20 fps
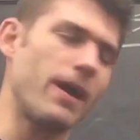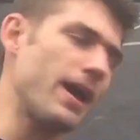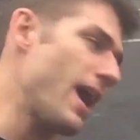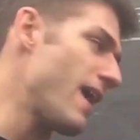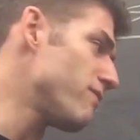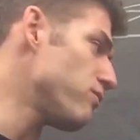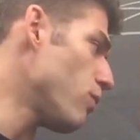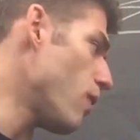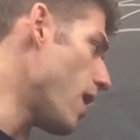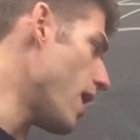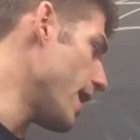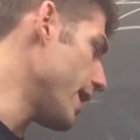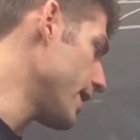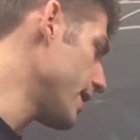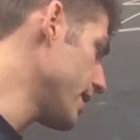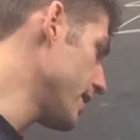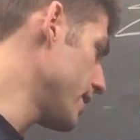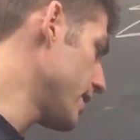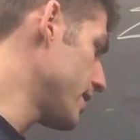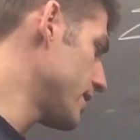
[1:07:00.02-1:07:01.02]
my Fy
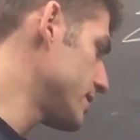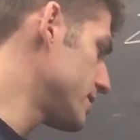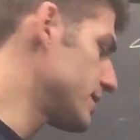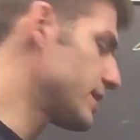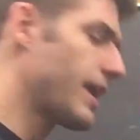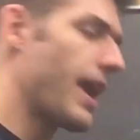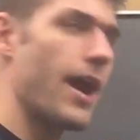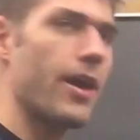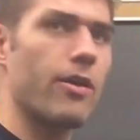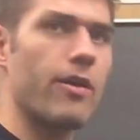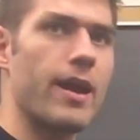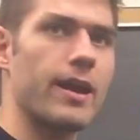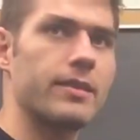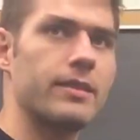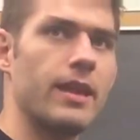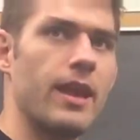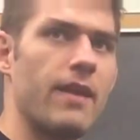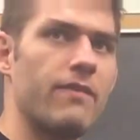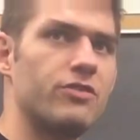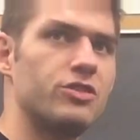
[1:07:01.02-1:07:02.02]
to counteract
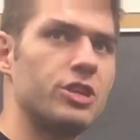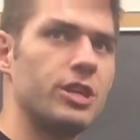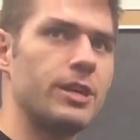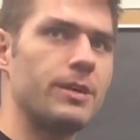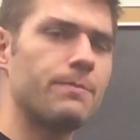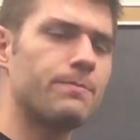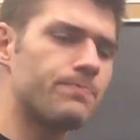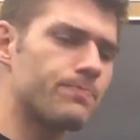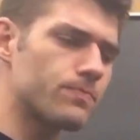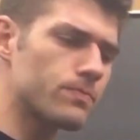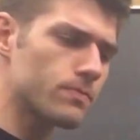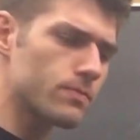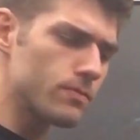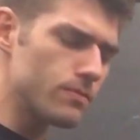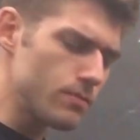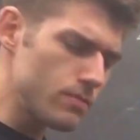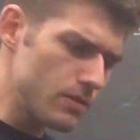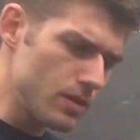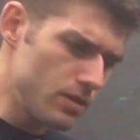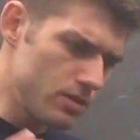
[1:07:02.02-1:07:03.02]
the Fg.
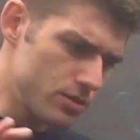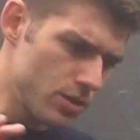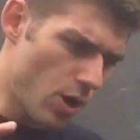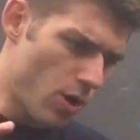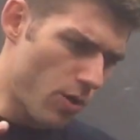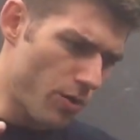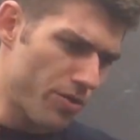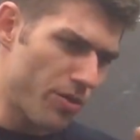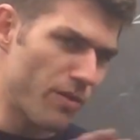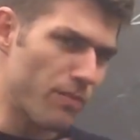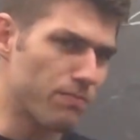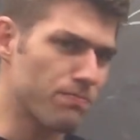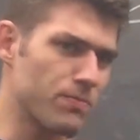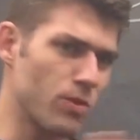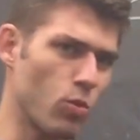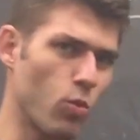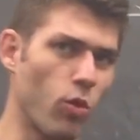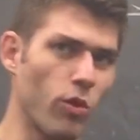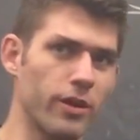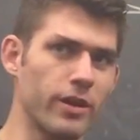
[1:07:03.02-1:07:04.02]
So
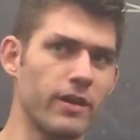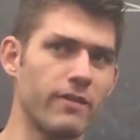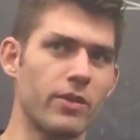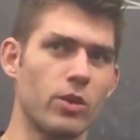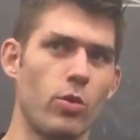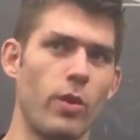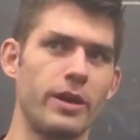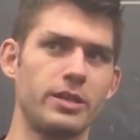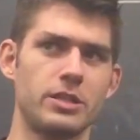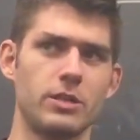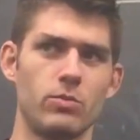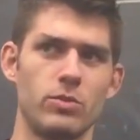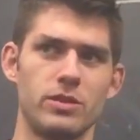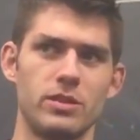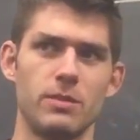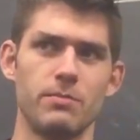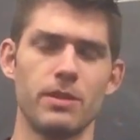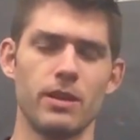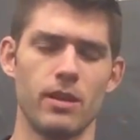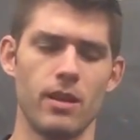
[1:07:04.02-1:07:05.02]
the wording of the question
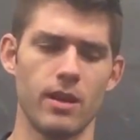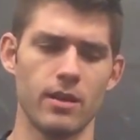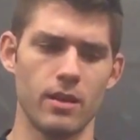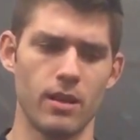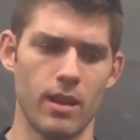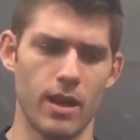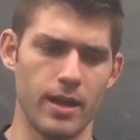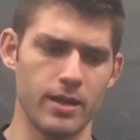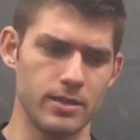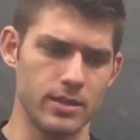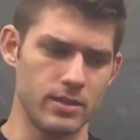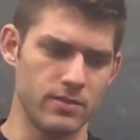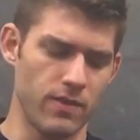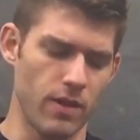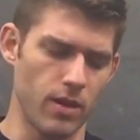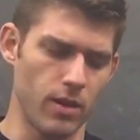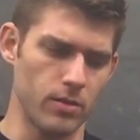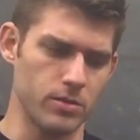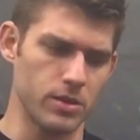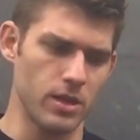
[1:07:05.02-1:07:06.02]
was something along the lines as
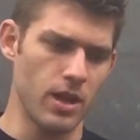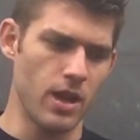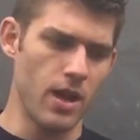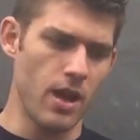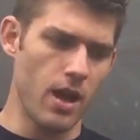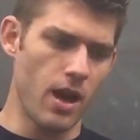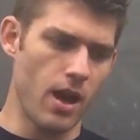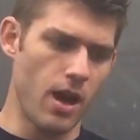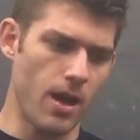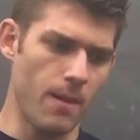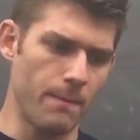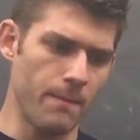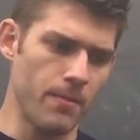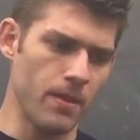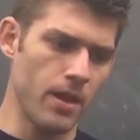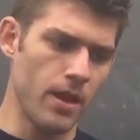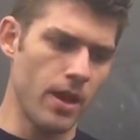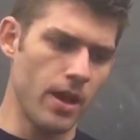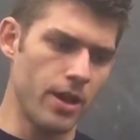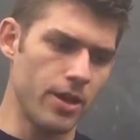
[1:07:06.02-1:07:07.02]
follows.
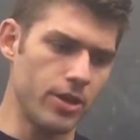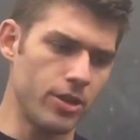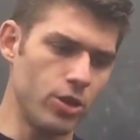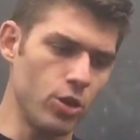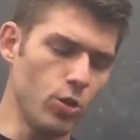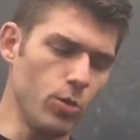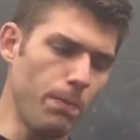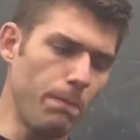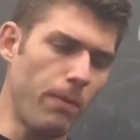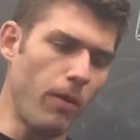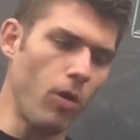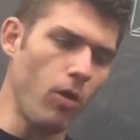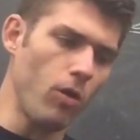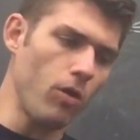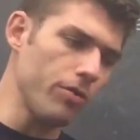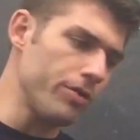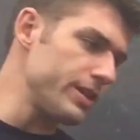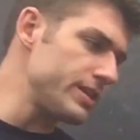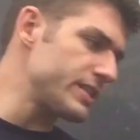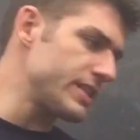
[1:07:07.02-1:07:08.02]
You
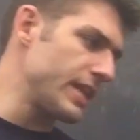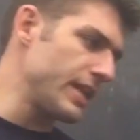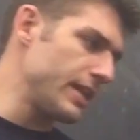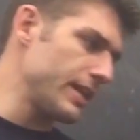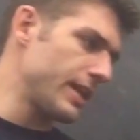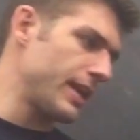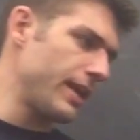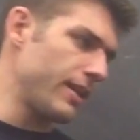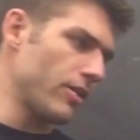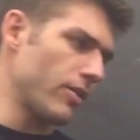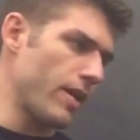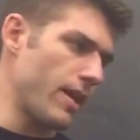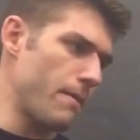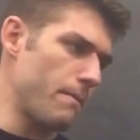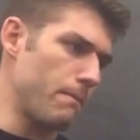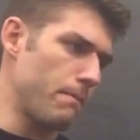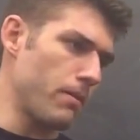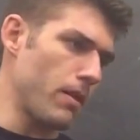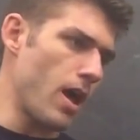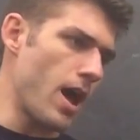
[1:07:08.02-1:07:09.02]
pull this 10
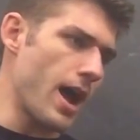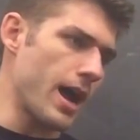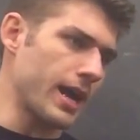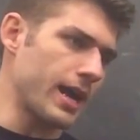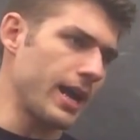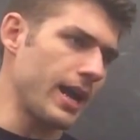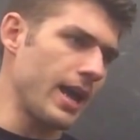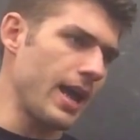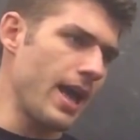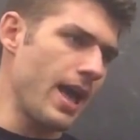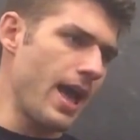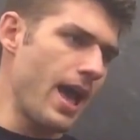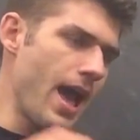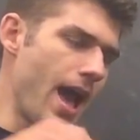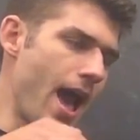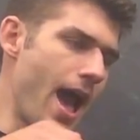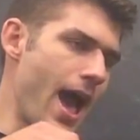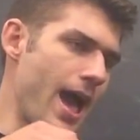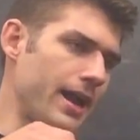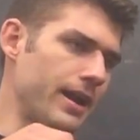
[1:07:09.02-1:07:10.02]
kilogram block
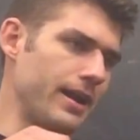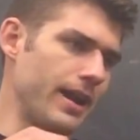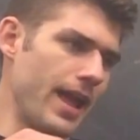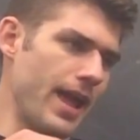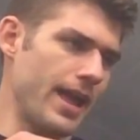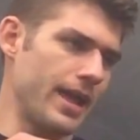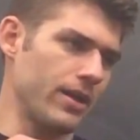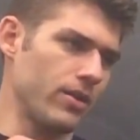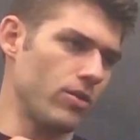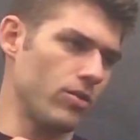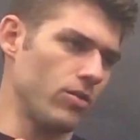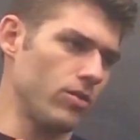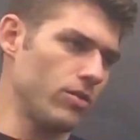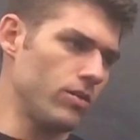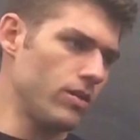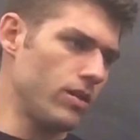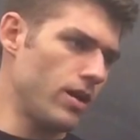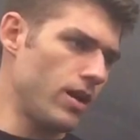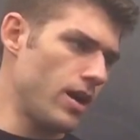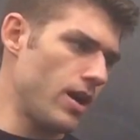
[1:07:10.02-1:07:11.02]
at an
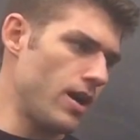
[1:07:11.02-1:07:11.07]
angle